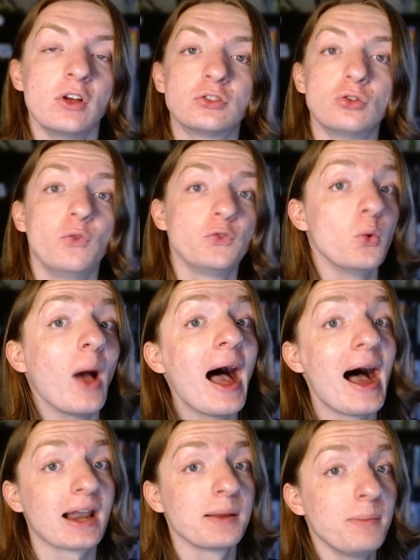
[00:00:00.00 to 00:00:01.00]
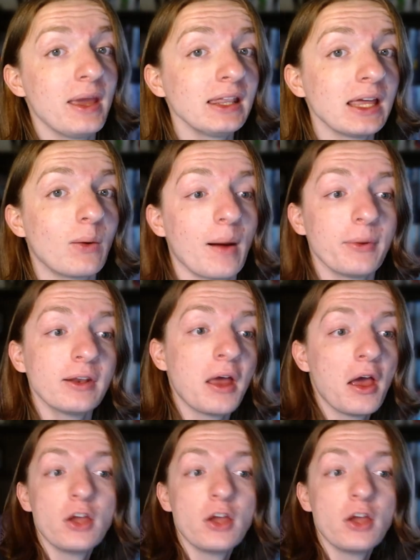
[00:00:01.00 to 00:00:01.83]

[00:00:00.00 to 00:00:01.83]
so if you had a melee weapon,